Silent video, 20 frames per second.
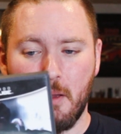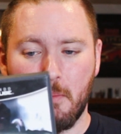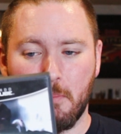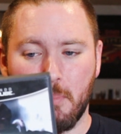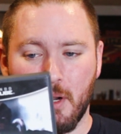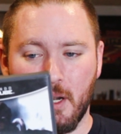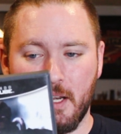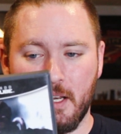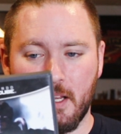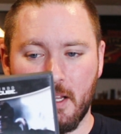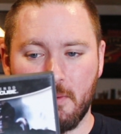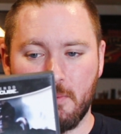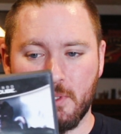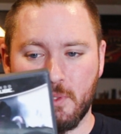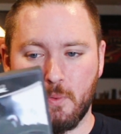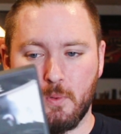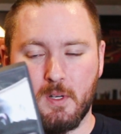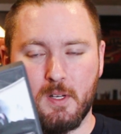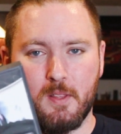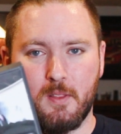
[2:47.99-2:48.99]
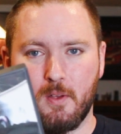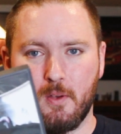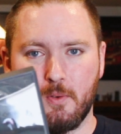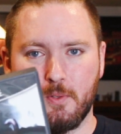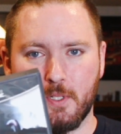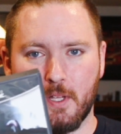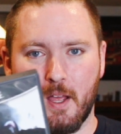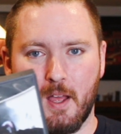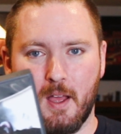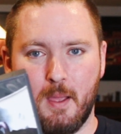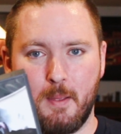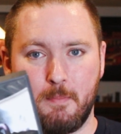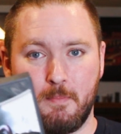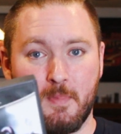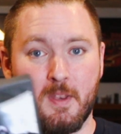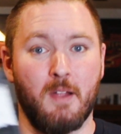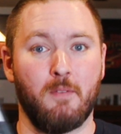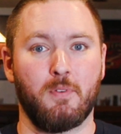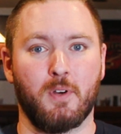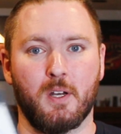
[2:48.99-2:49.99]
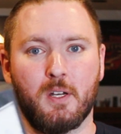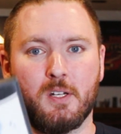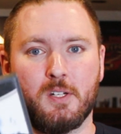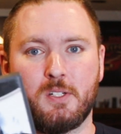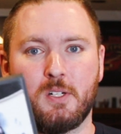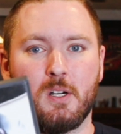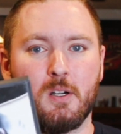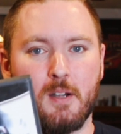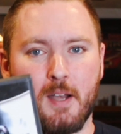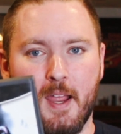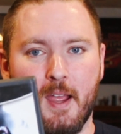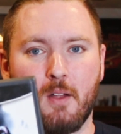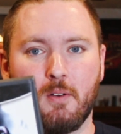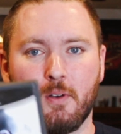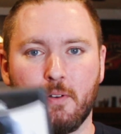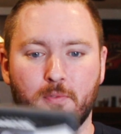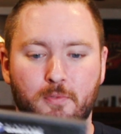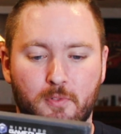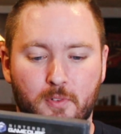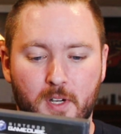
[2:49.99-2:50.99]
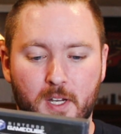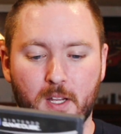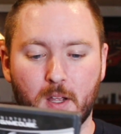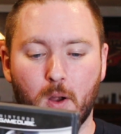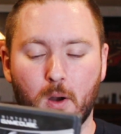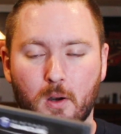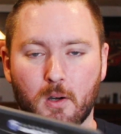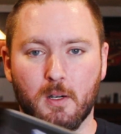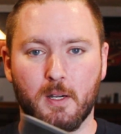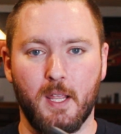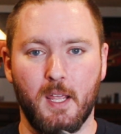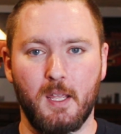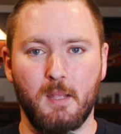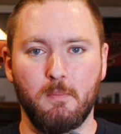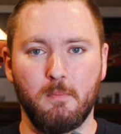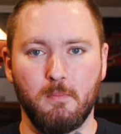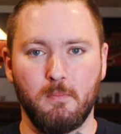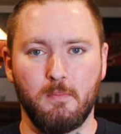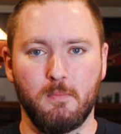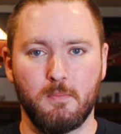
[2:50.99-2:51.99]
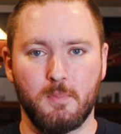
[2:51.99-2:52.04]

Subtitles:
but it was one of those I'm never going to turn down a free horror game,